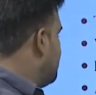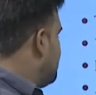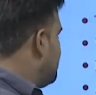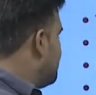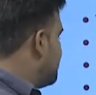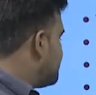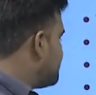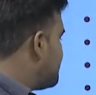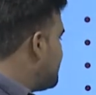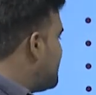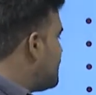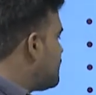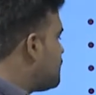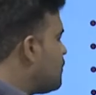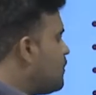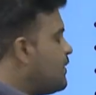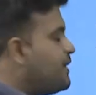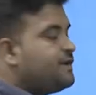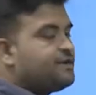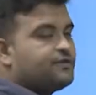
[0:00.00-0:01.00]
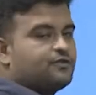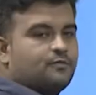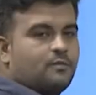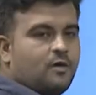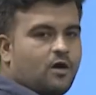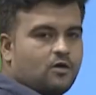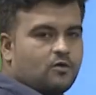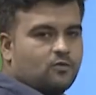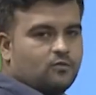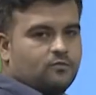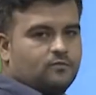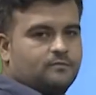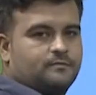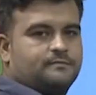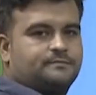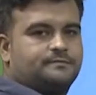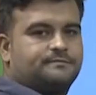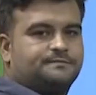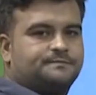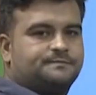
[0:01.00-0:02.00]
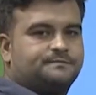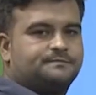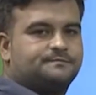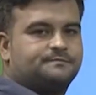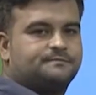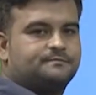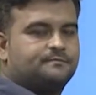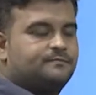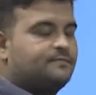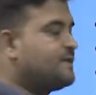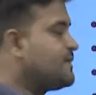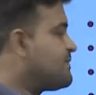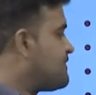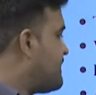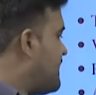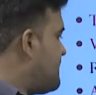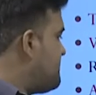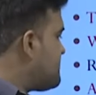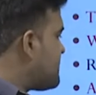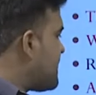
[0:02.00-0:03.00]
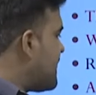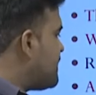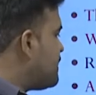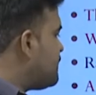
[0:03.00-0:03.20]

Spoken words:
She going tomorrow. The same kind